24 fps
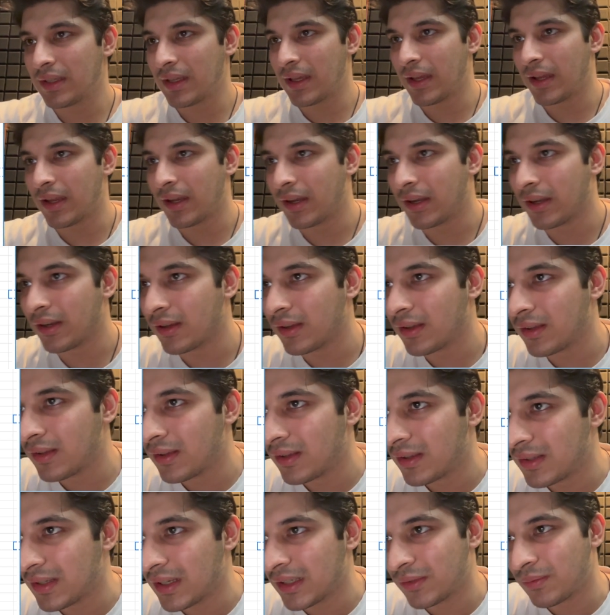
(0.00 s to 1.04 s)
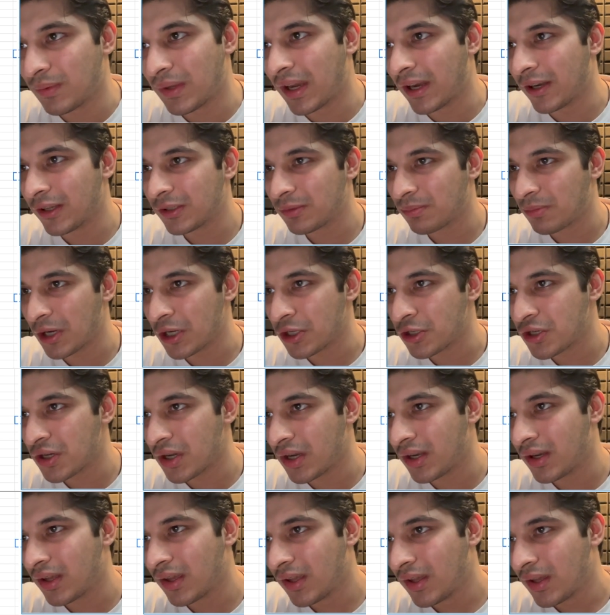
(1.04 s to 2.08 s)
and yes, we get a
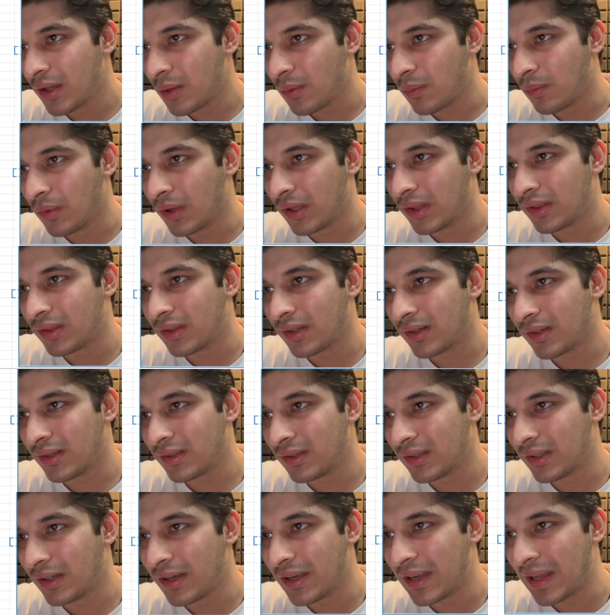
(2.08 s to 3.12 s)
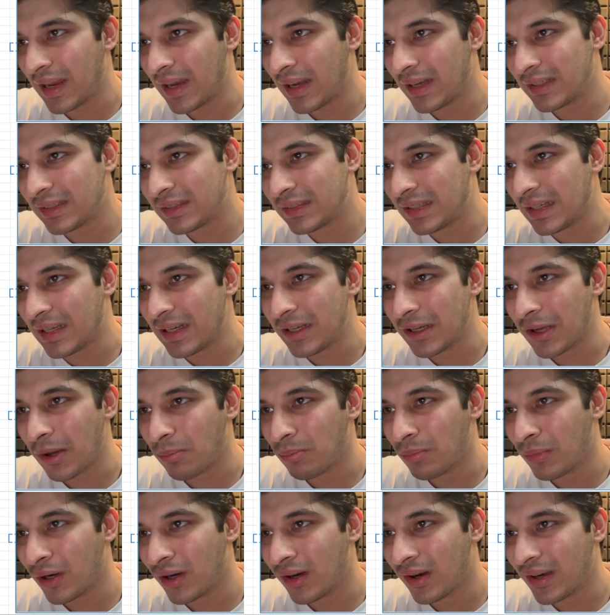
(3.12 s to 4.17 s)
spreadsheet with the date, scene
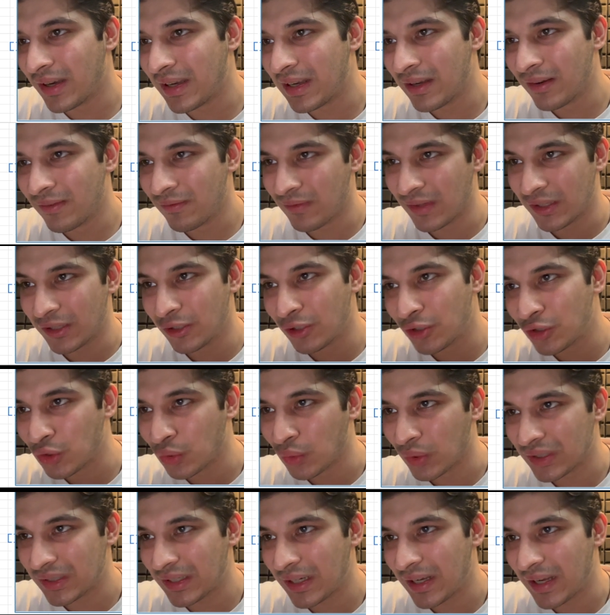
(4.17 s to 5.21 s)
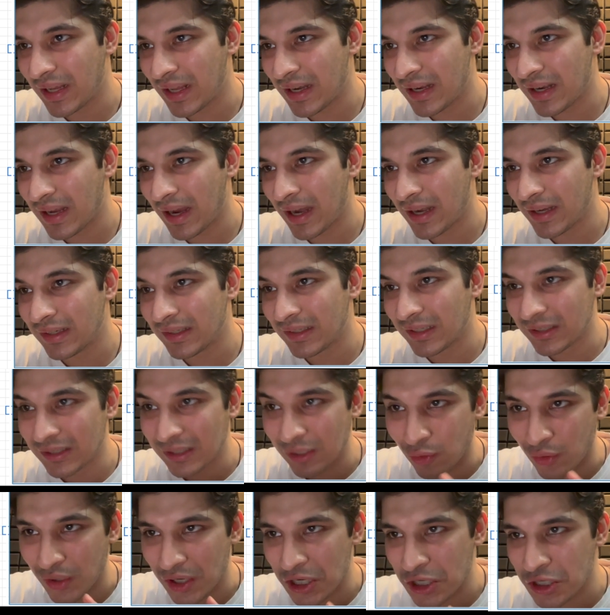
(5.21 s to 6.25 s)
number, whether the shoot is a day, night, there's a
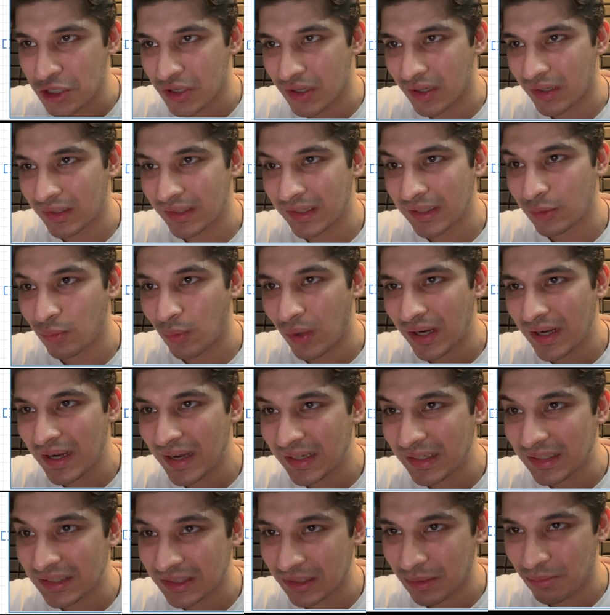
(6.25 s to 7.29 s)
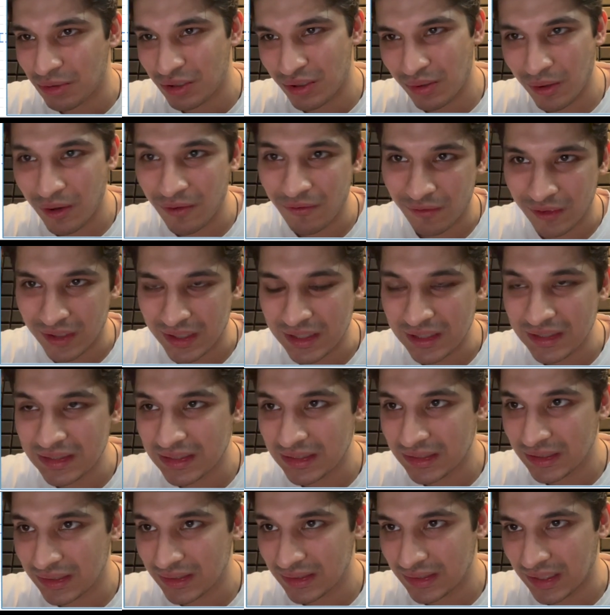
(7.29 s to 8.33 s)
location, there's one line description of each
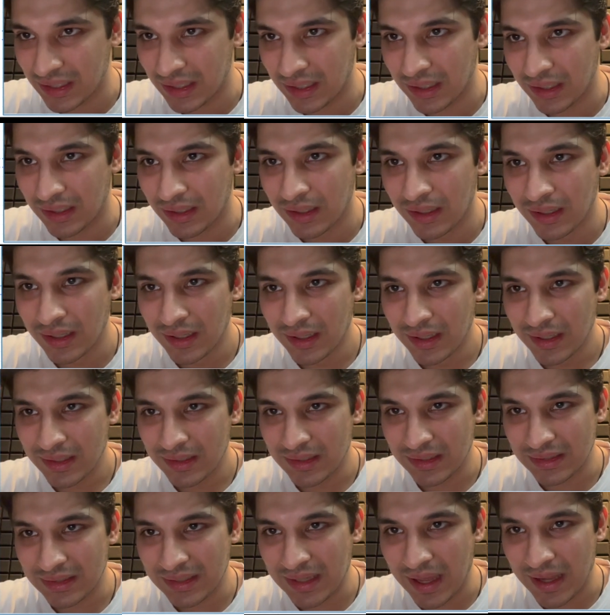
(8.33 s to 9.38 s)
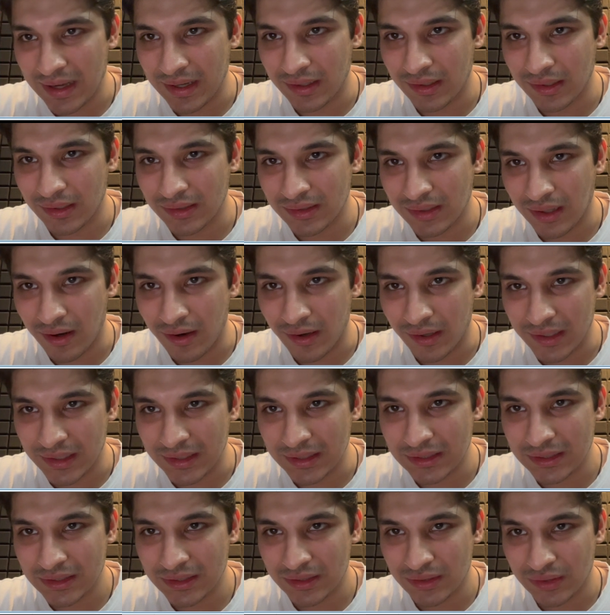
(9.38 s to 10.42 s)
scene, there's characters,
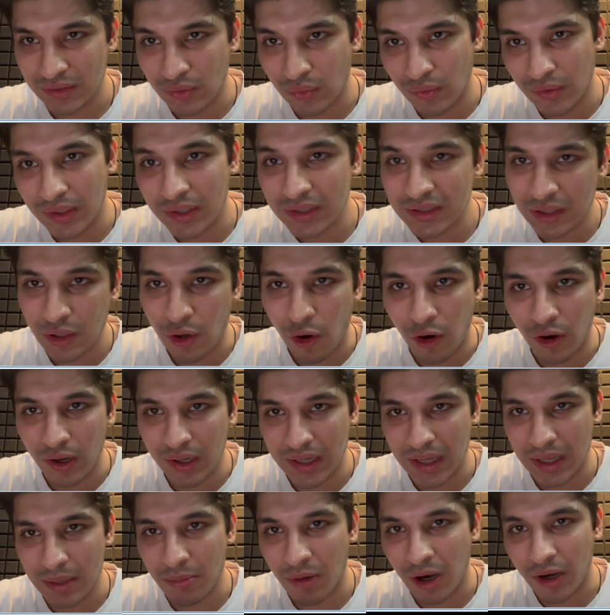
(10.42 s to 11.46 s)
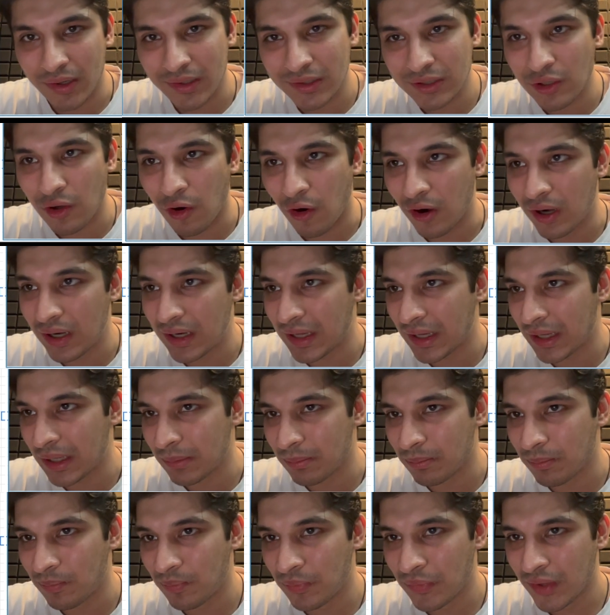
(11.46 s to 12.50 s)
artists, units, call time, artist, call time.